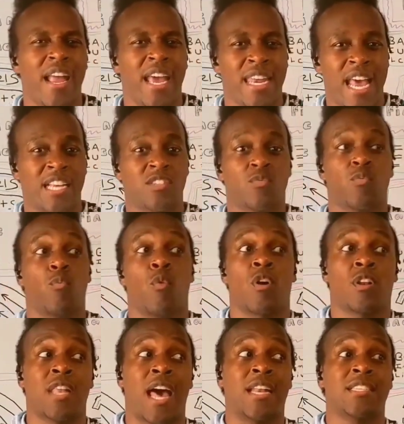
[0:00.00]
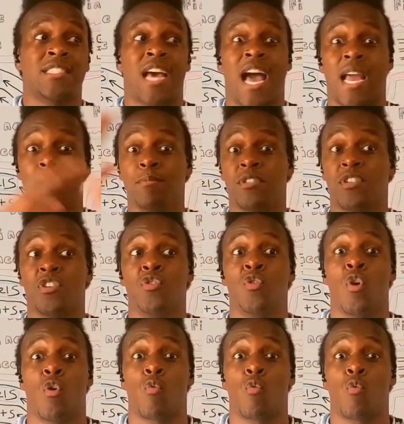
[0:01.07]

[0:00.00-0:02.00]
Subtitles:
And that's where a lot of times you go